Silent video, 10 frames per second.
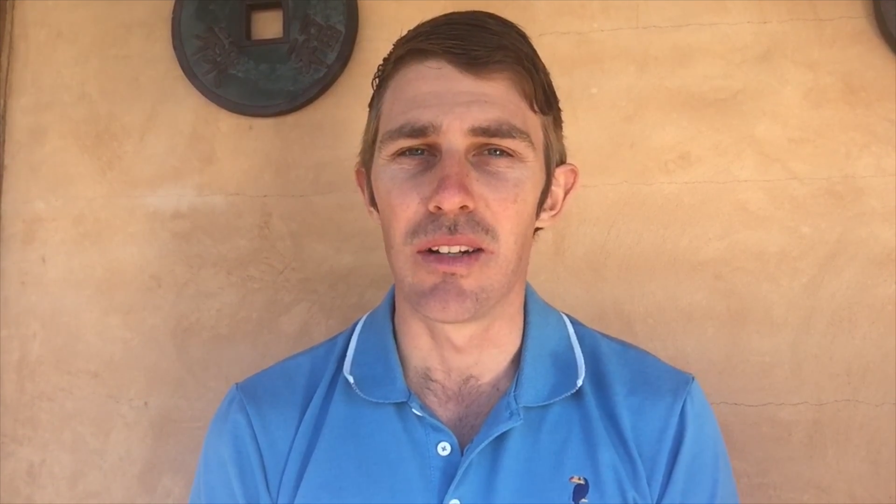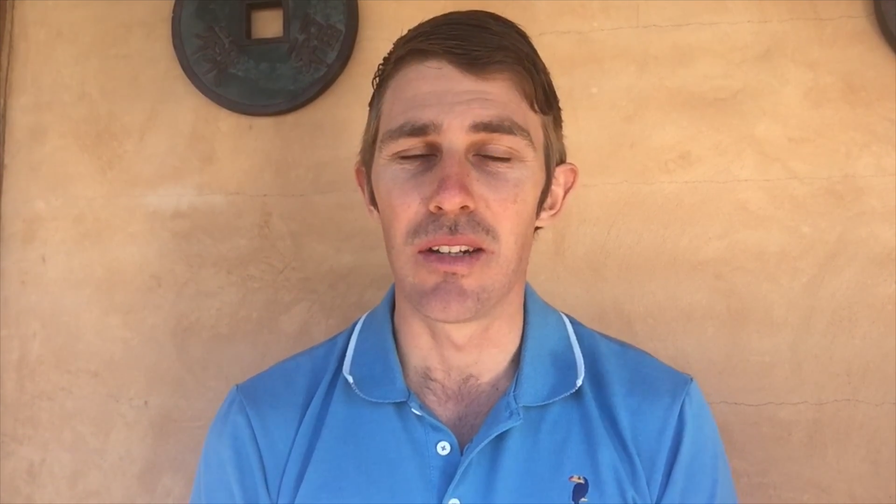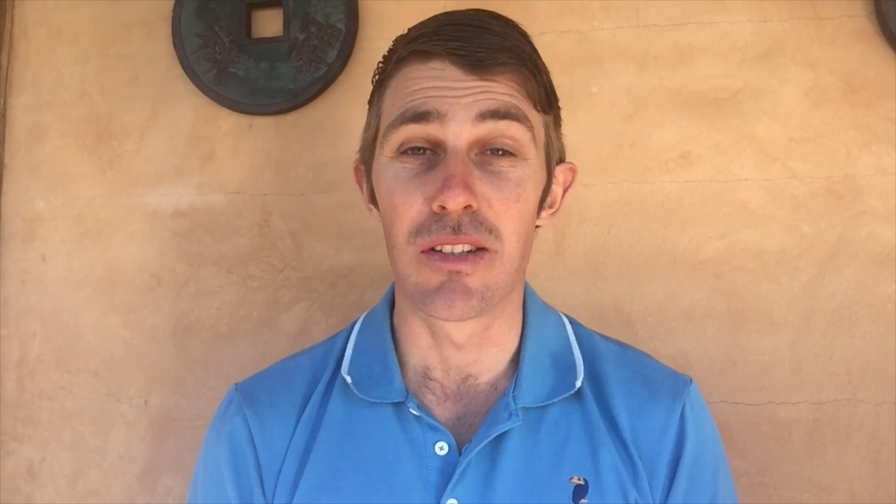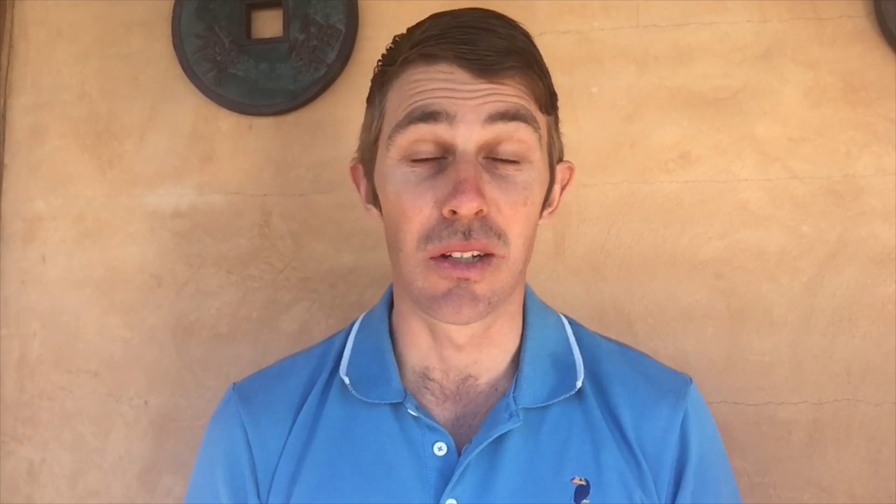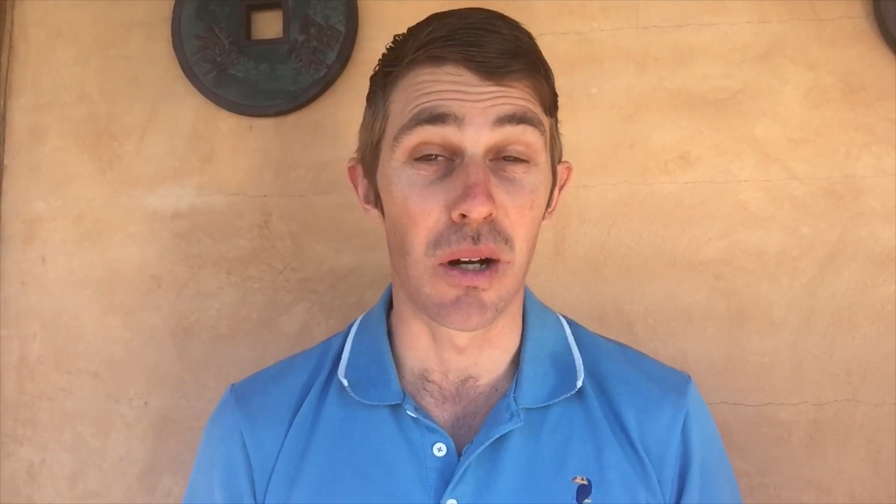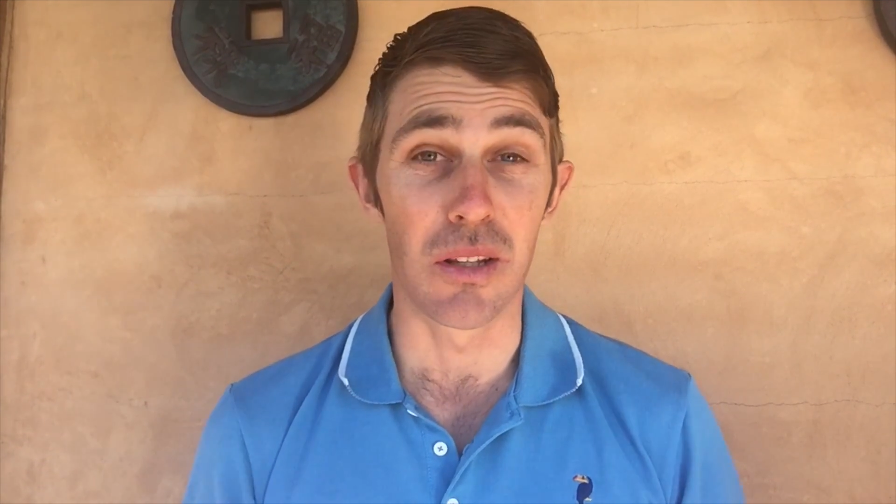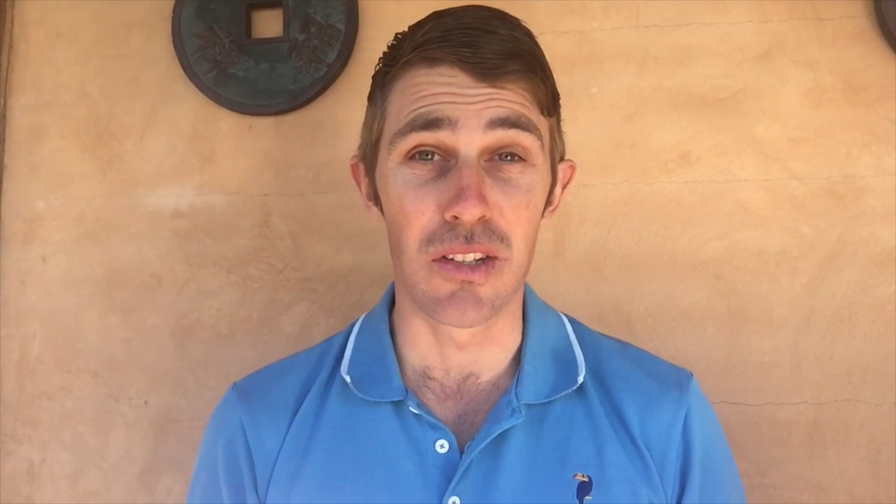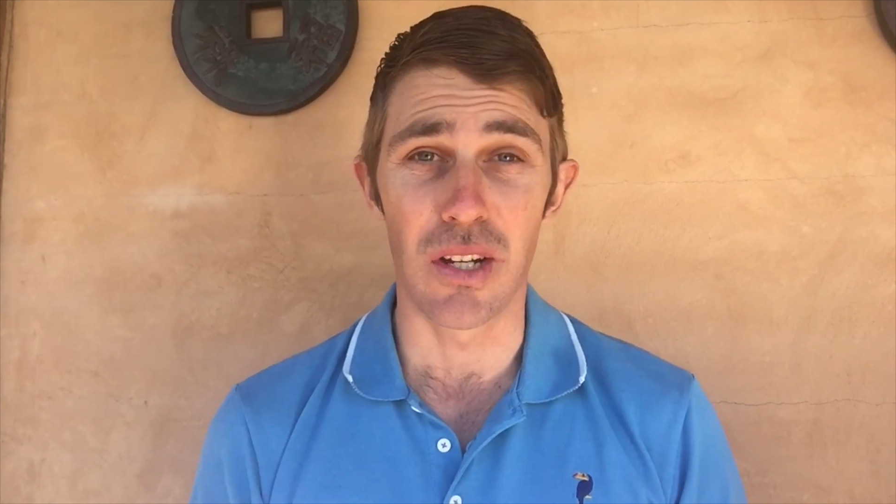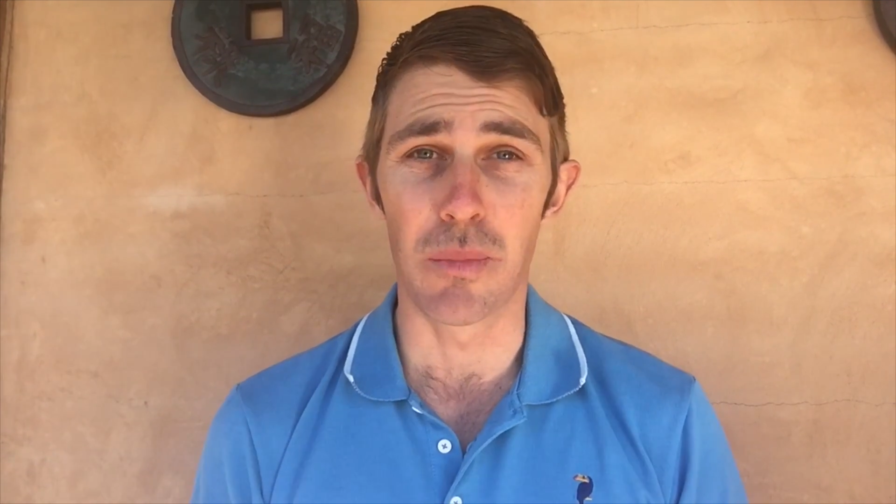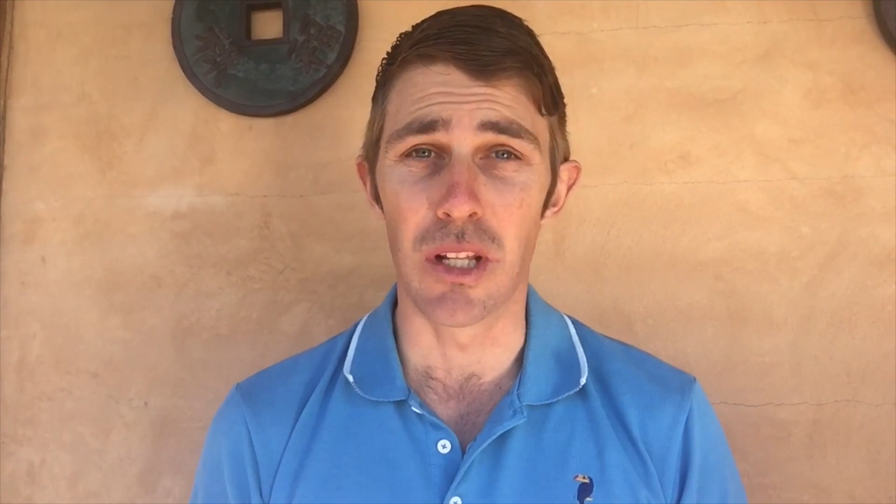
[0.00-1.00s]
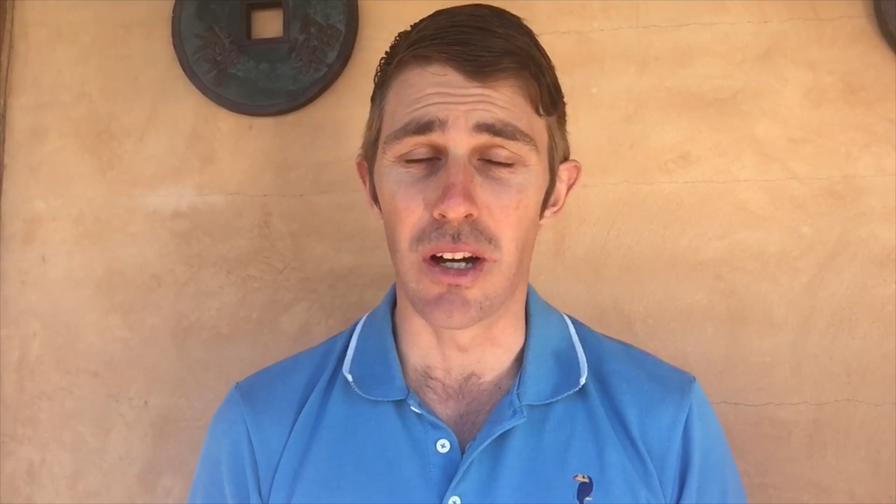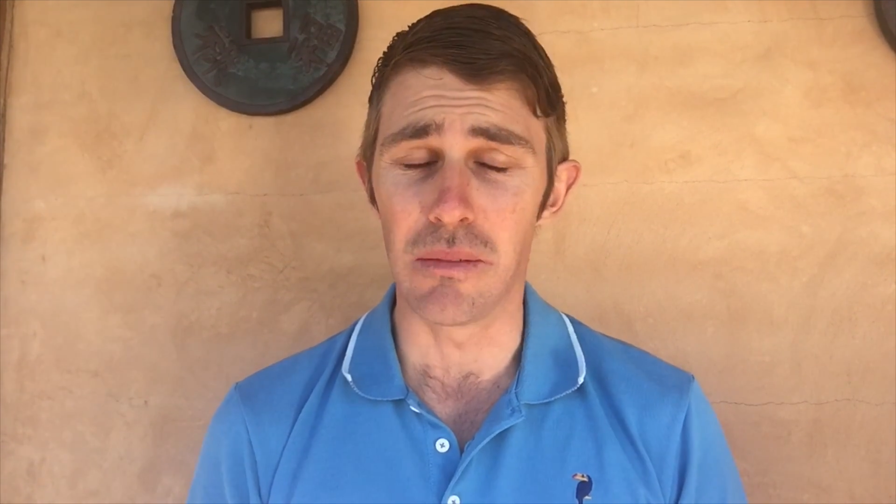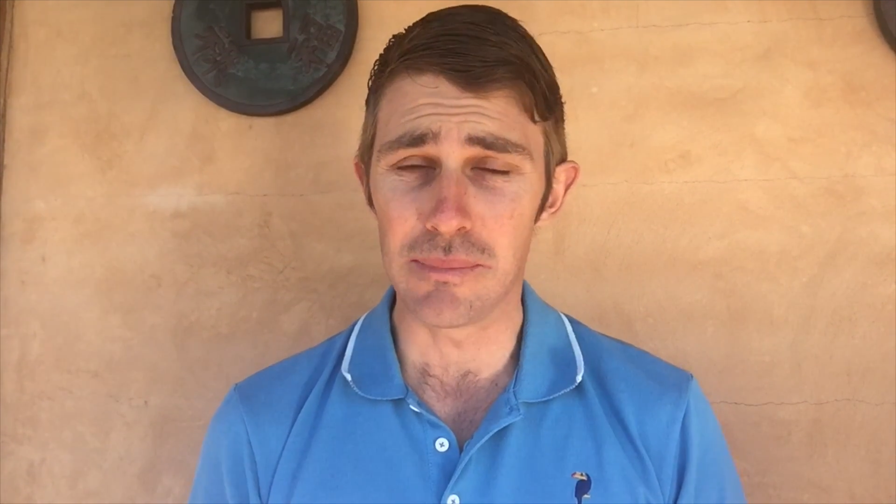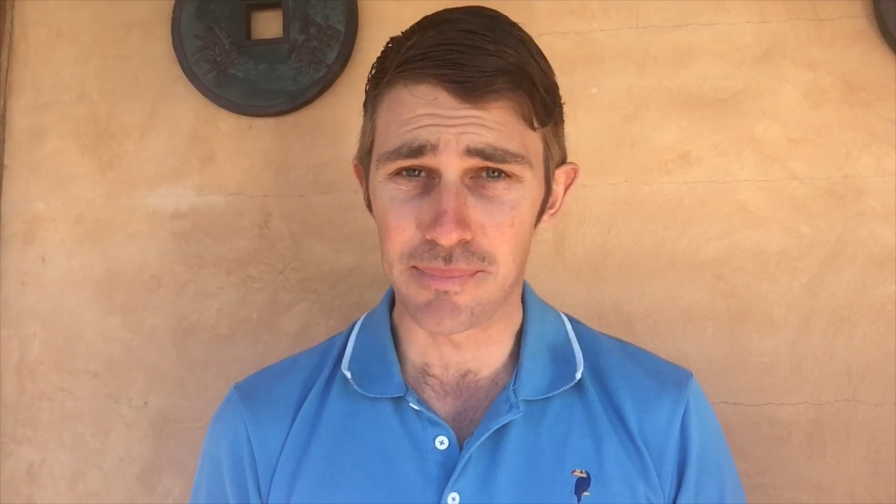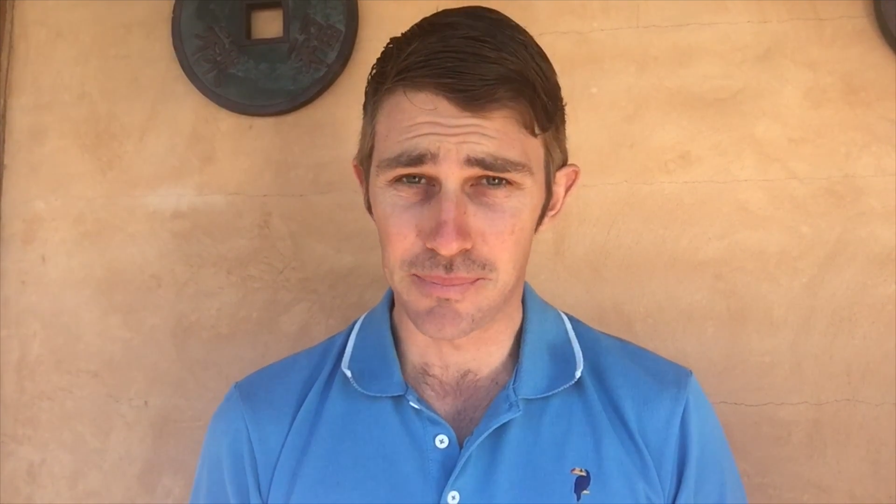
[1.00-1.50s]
used to go to the gym a lot